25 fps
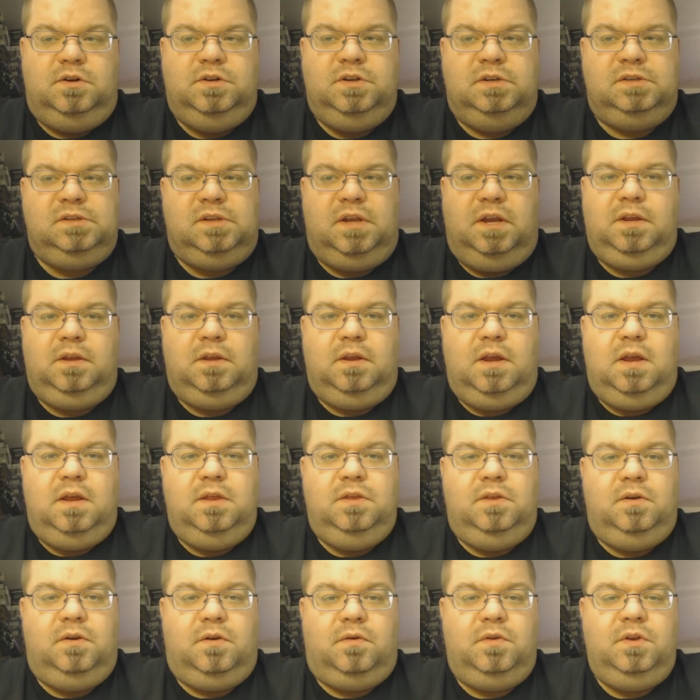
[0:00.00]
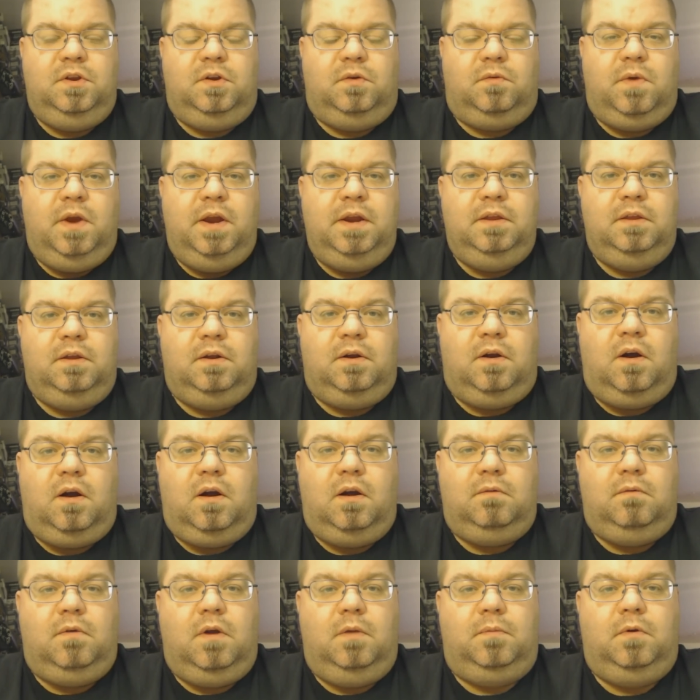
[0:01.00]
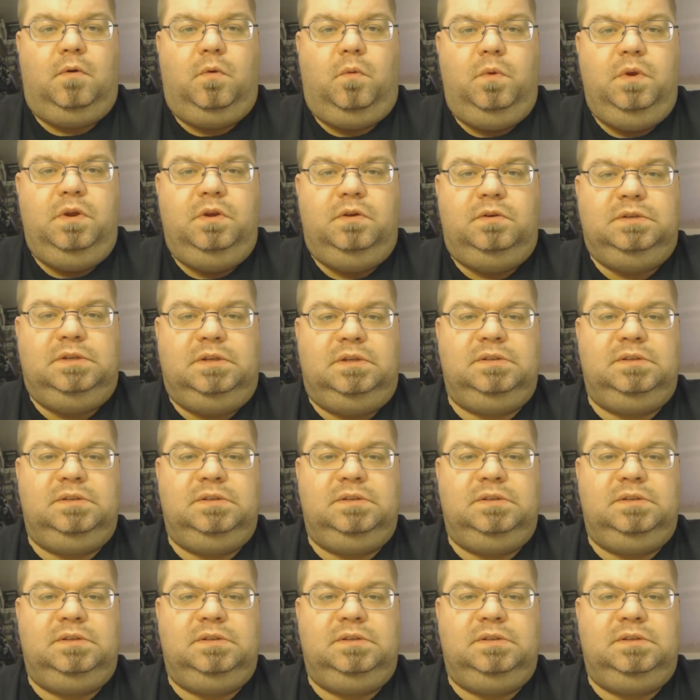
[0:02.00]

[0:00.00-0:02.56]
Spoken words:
just like your regular hard rubber wheels,